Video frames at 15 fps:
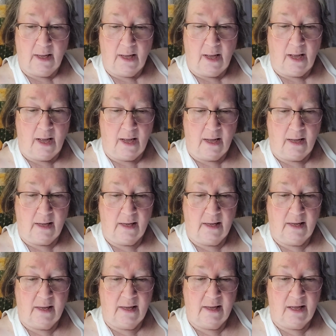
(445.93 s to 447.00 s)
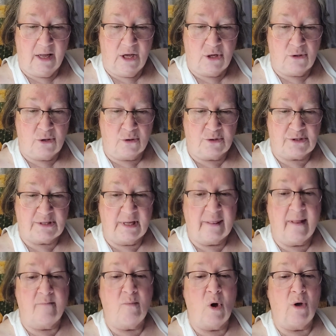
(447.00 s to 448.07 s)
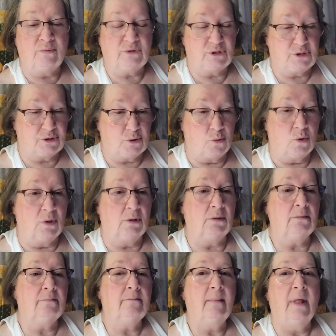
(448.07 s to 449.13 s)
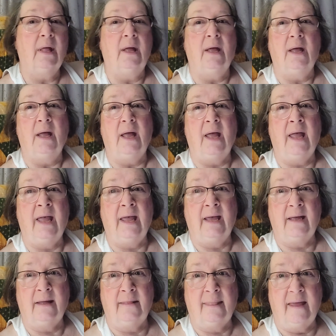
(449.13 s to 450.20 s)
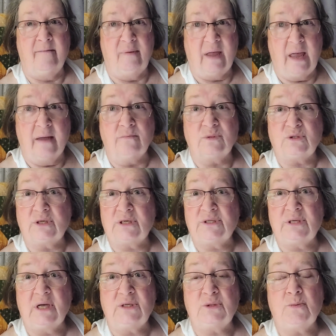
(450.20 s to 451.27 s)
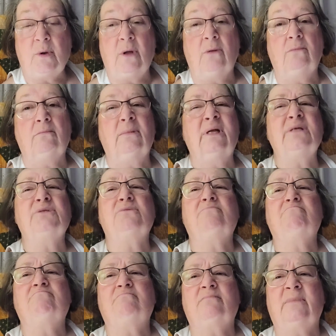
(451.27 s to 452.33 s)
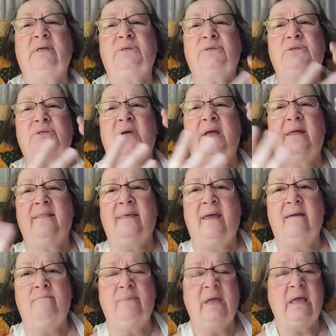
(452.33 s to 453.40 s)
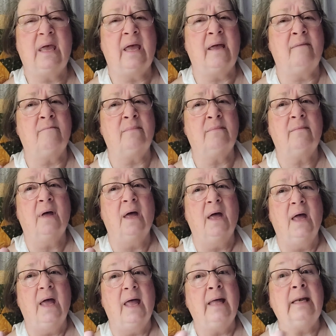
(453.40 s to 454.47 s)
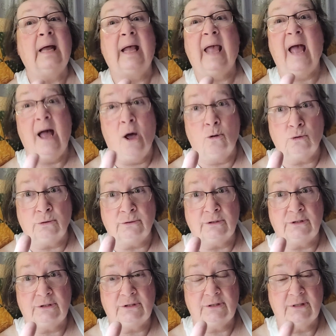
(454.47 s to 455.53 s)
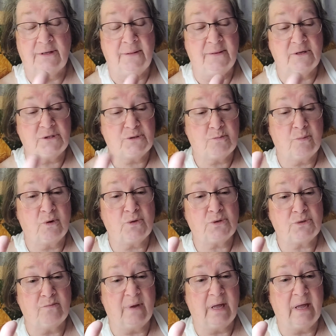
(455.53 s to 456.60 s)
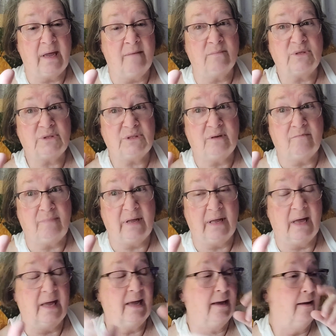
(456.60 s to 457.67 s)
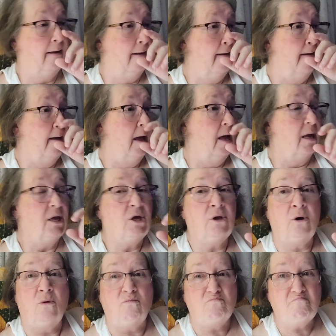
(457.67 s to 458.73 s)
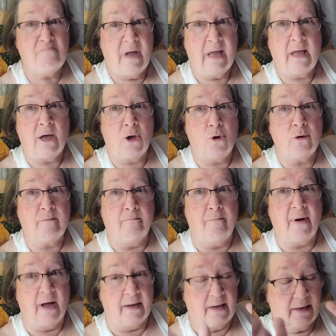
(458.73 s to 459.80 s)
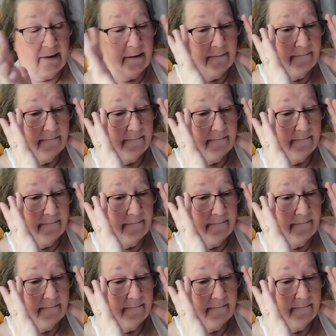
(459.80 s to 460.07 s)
Send them off to school, and they became successful. Let's say they became an accountant. This person became a CPA. Make a good buck.